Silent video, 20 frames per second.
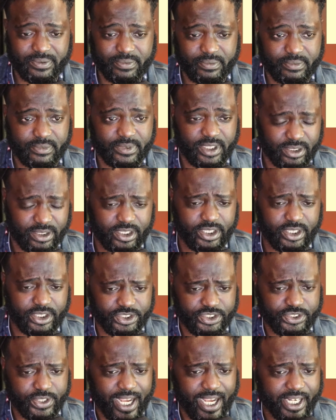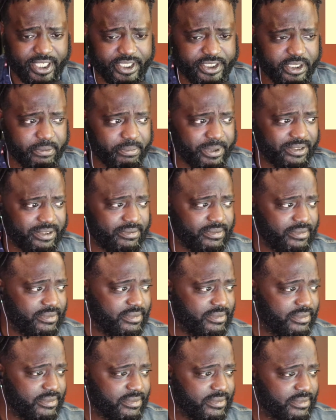It's a good strategy, but
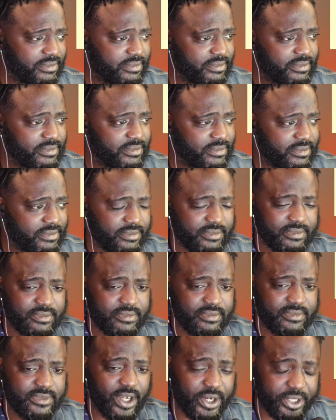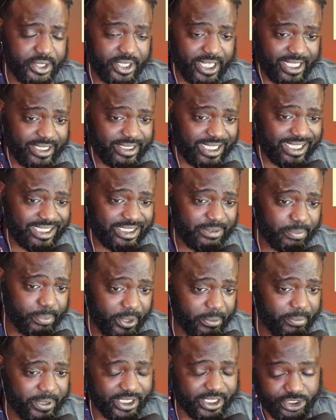are you that
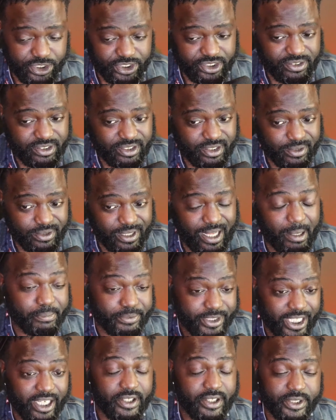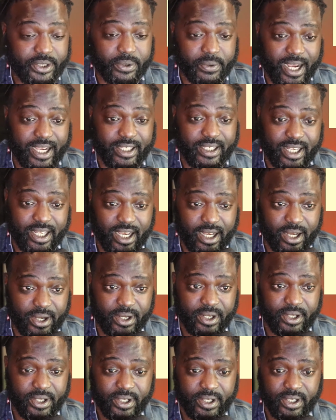desperate? Because I'm telling you right now,
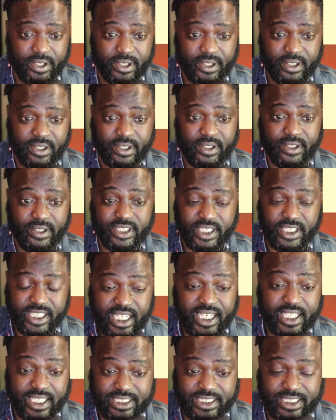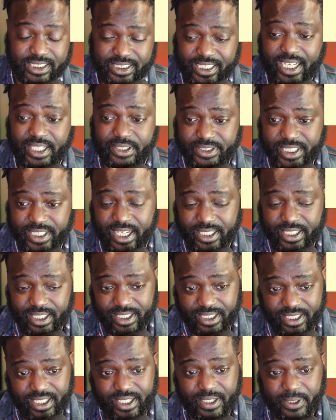you're gonna get your channel taken
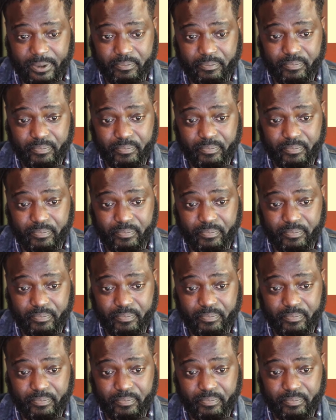again.